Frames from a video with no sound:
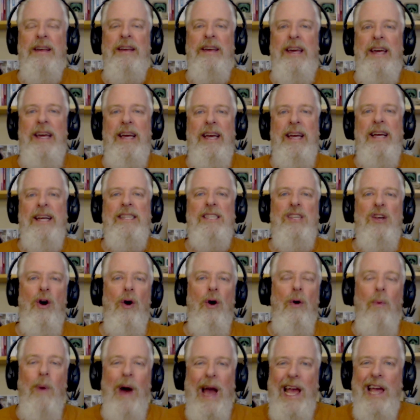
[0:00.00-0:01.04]
it's
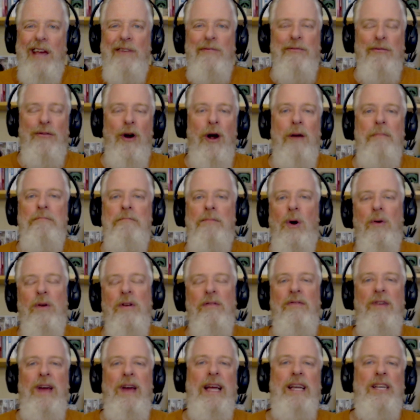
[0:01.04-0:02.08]
away from
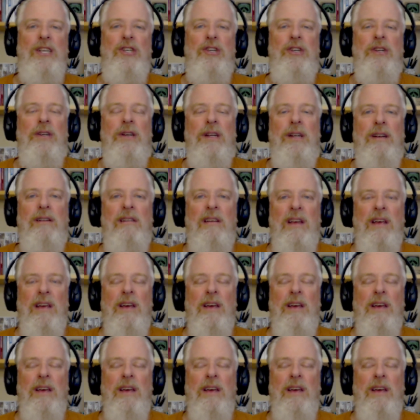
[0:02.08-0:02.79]
motivation.